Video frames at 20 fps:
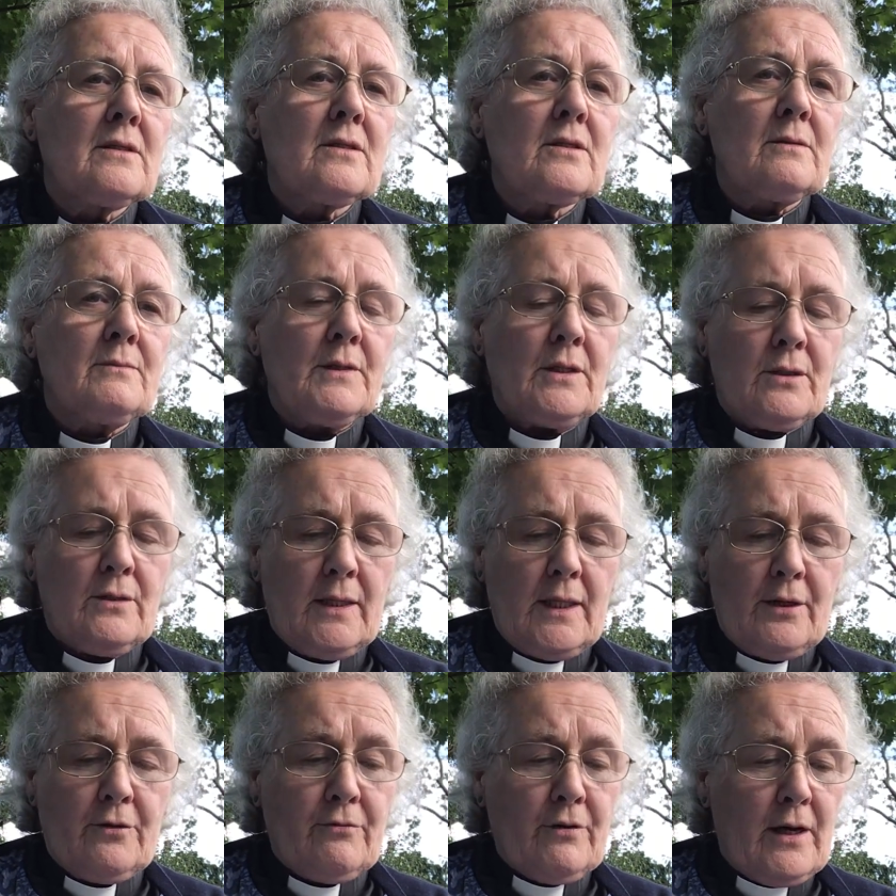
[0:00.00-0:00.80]

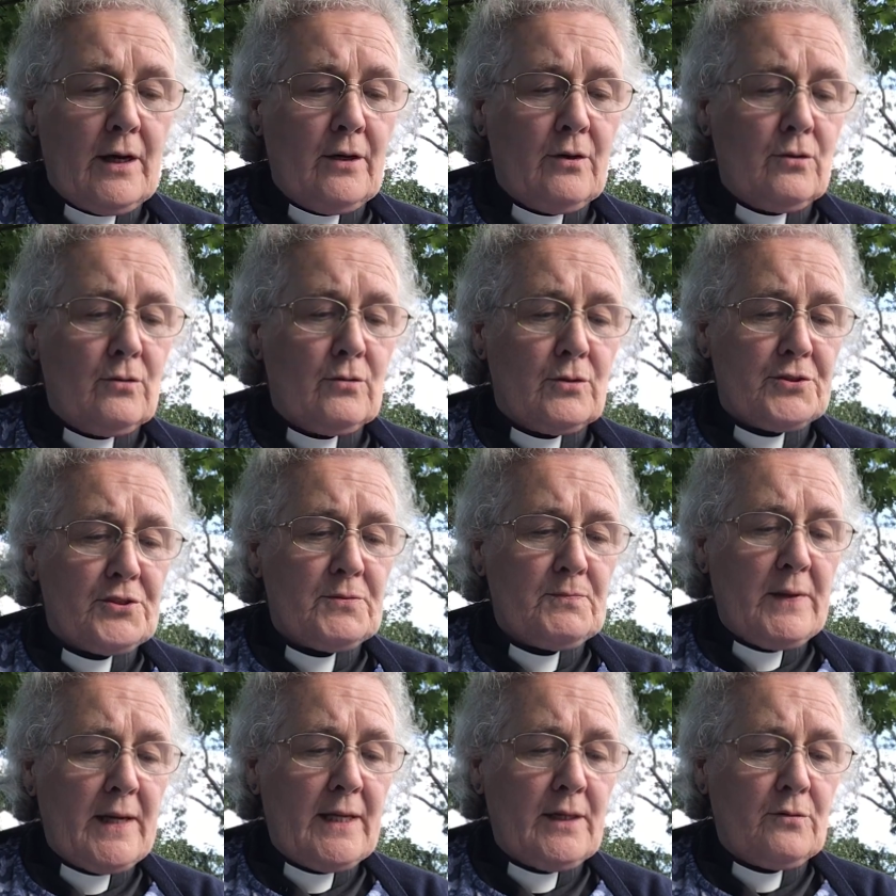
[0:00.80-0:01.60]
CommuniGrow or
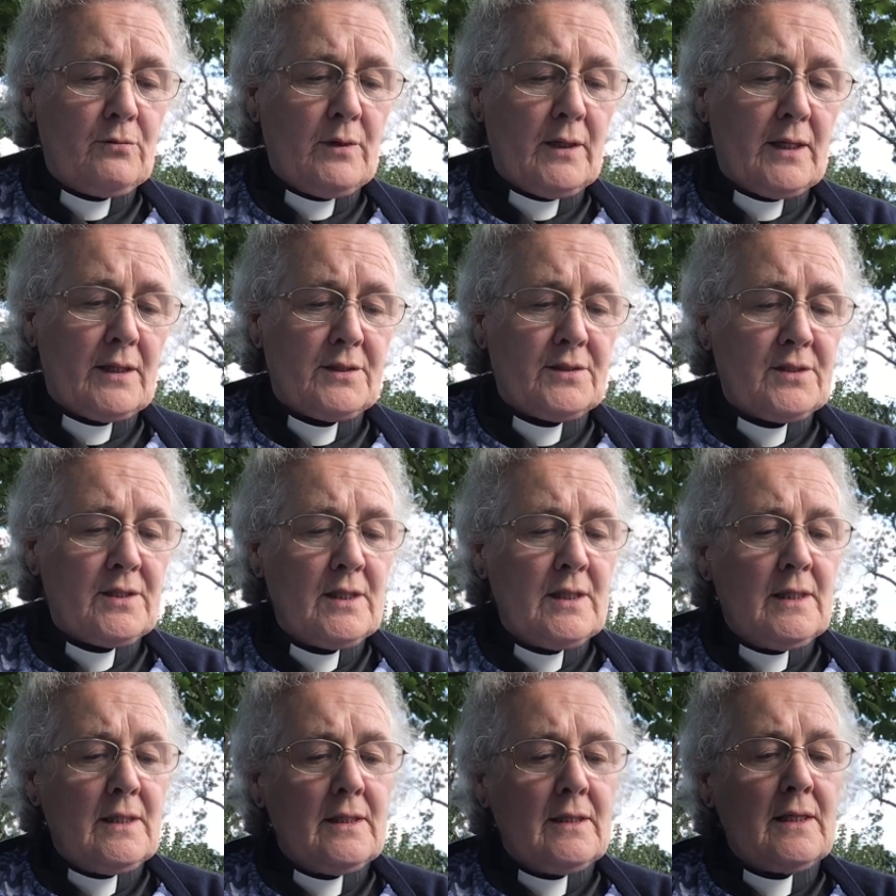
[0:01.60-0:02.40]
Spadeworks
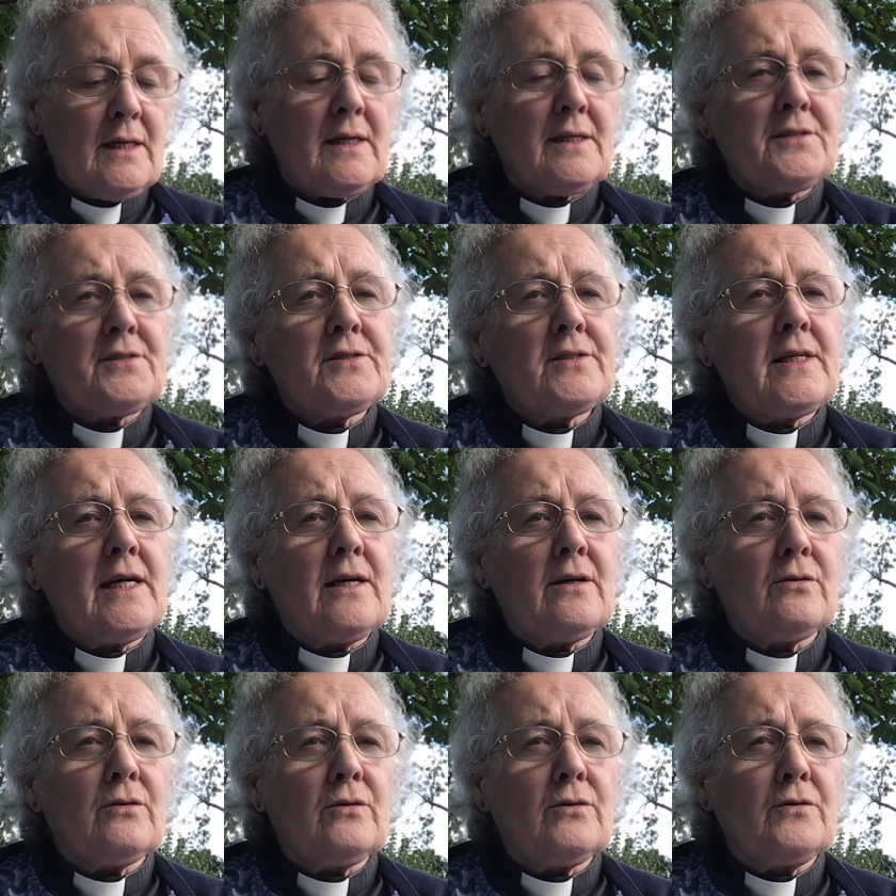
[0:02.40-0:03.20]
cuts
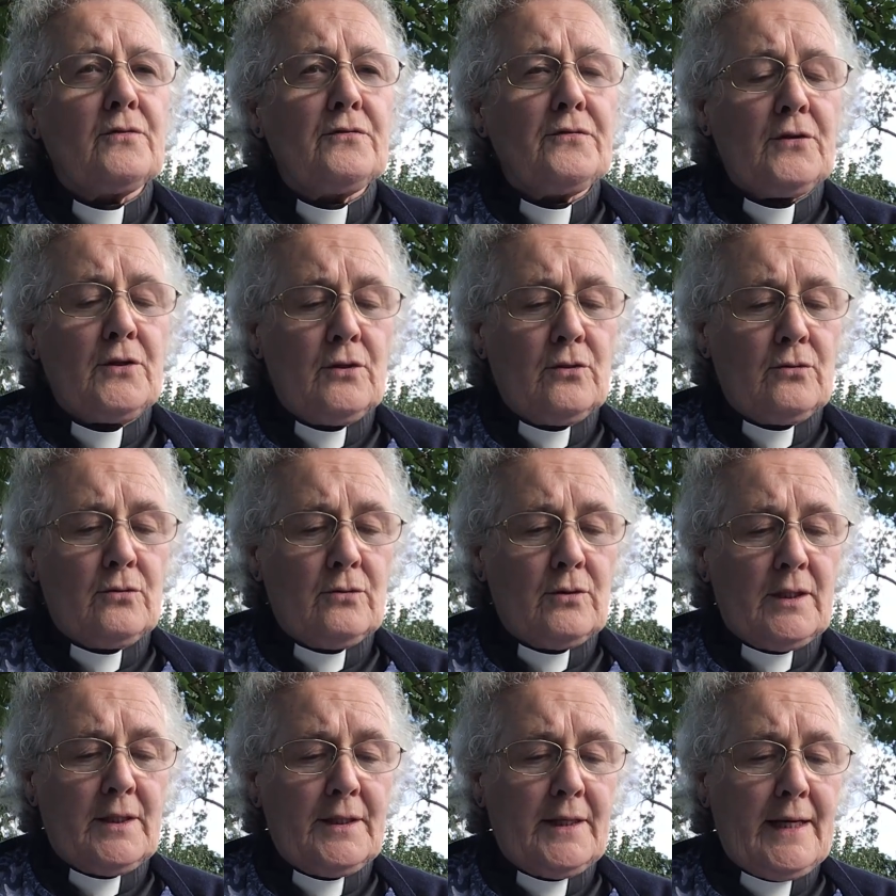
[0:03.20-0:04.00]
down on the
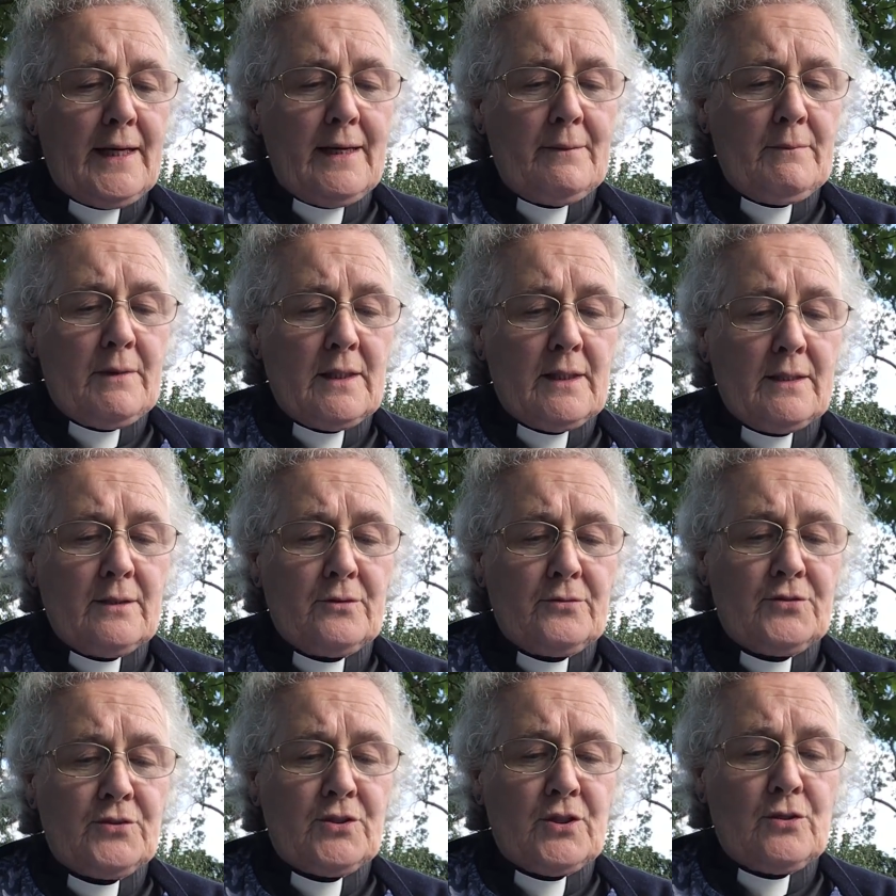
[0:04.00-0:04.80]
fuel and air
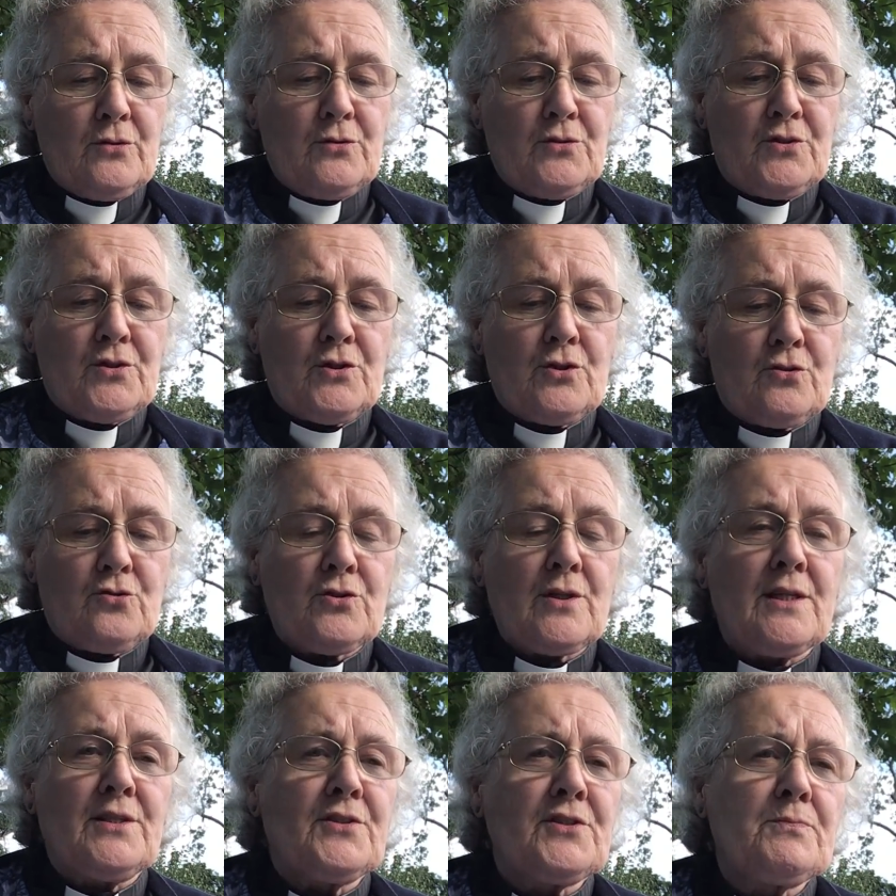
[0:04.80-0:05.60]
miles used to
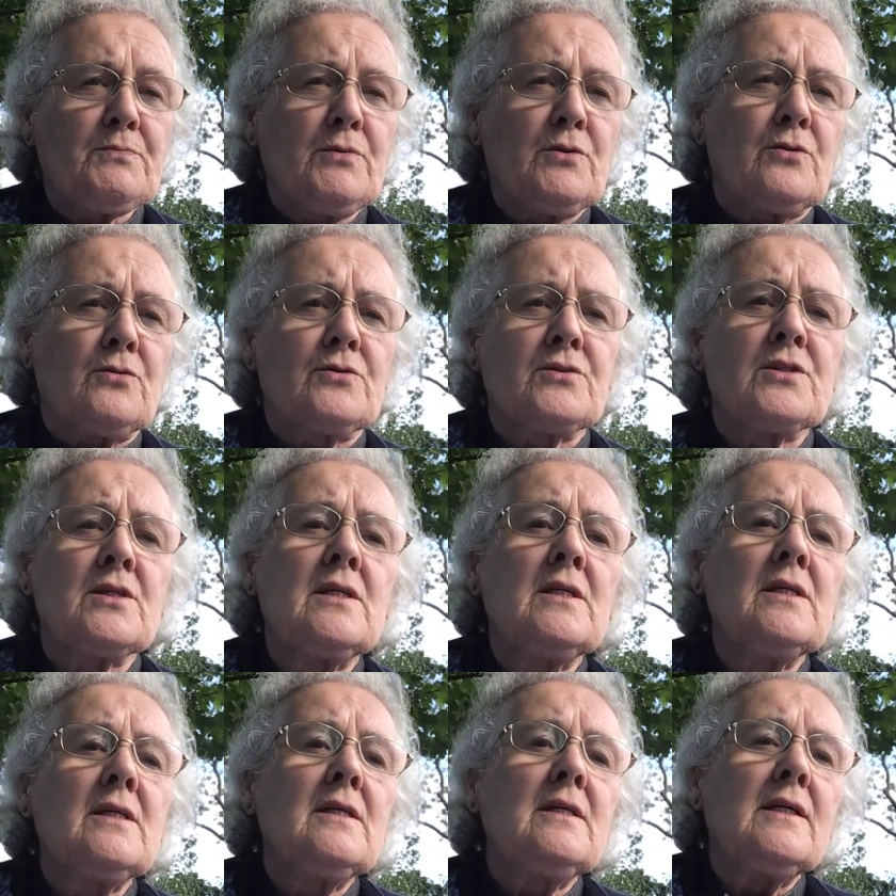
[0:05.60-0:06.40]
transport
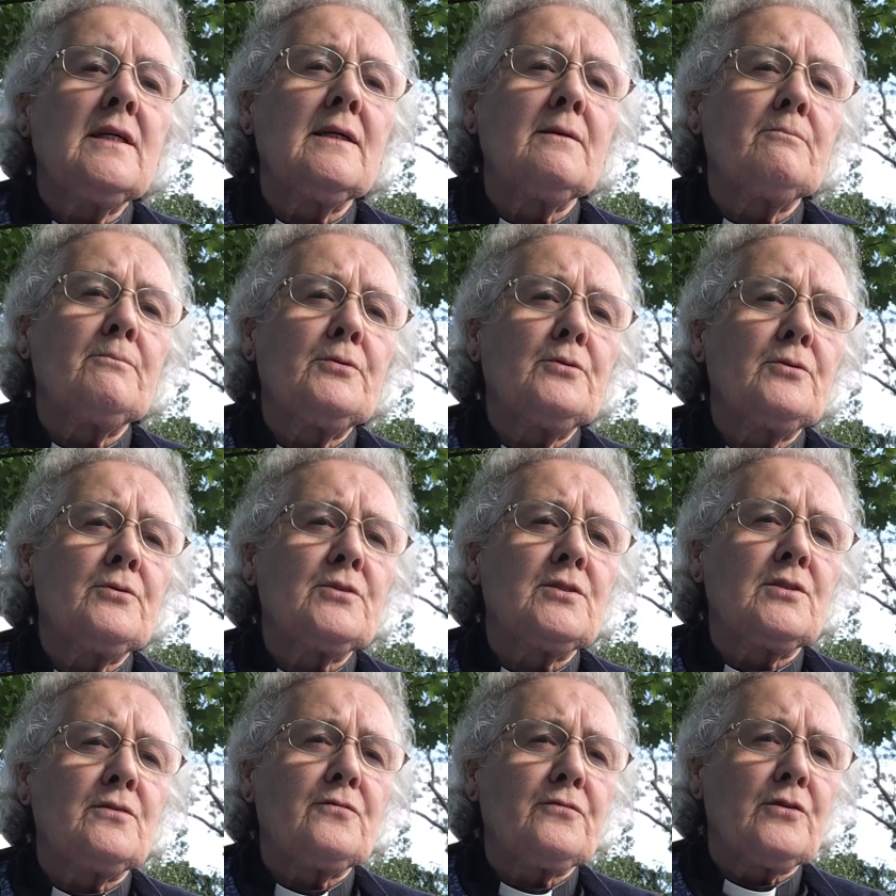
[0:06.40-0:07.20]

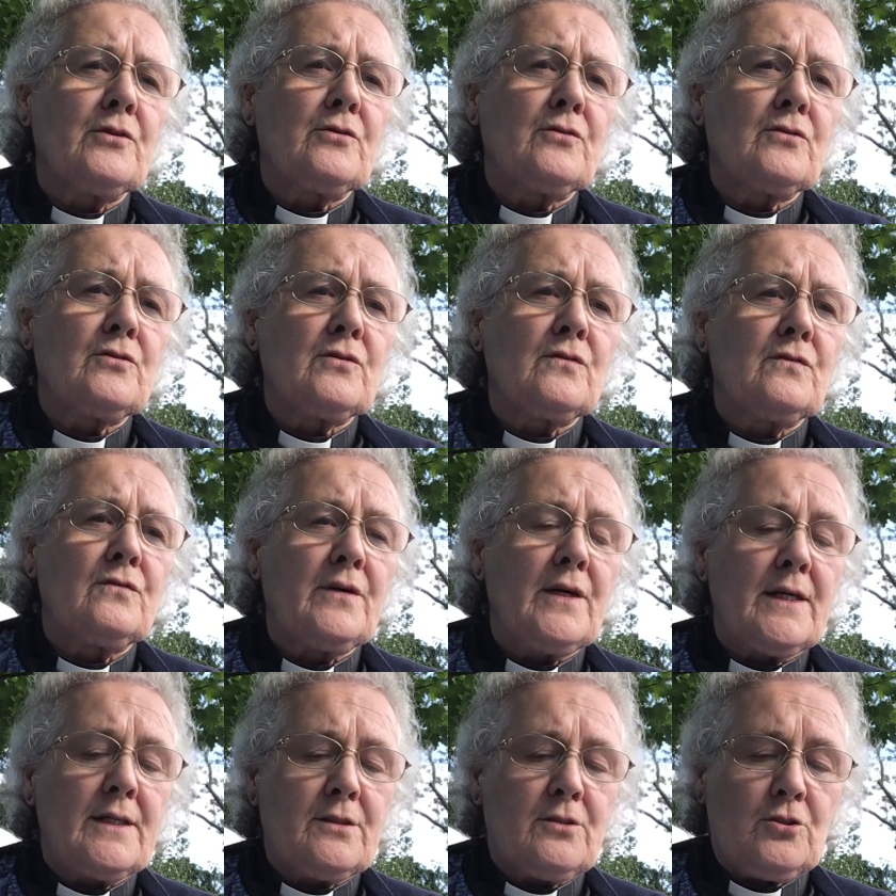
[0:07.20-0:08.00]
imported fruit and
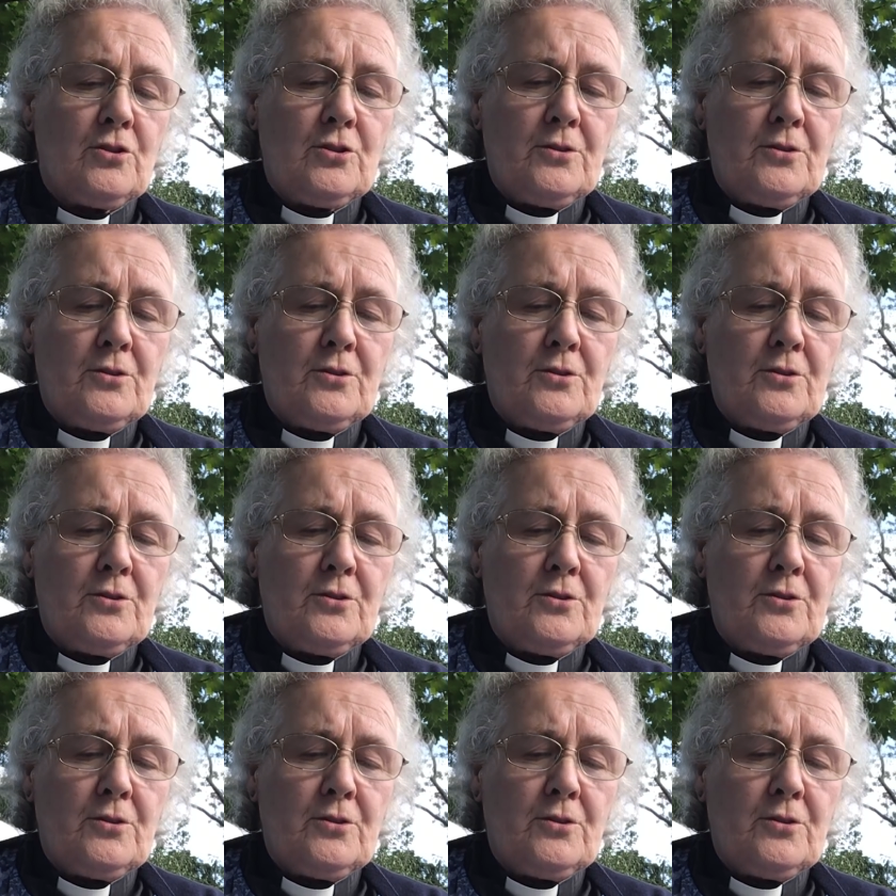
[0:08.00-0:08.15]
veg.